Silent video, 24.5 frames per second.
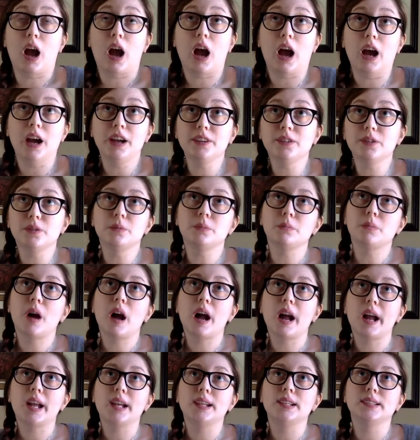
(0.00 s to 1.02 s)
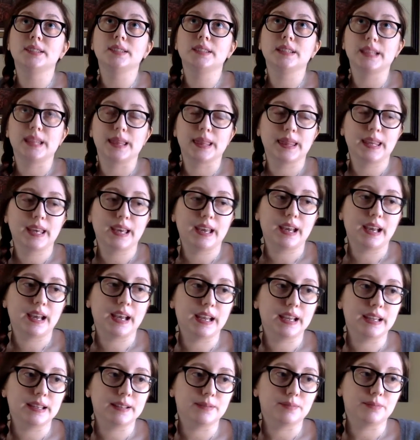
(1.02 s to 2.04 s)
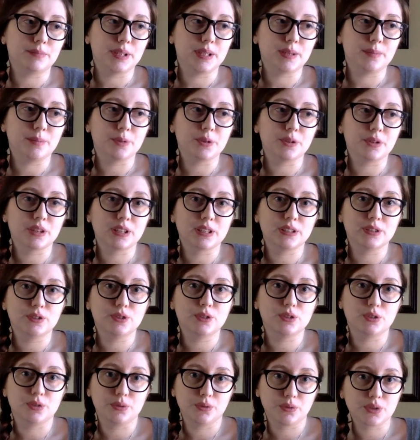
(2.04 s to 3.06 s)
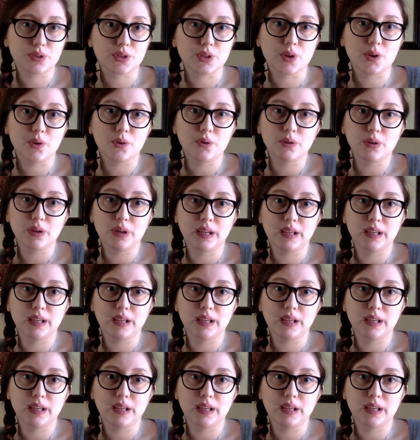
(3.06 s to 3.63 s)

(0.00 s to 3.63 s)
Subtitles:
I don't mind that people can do so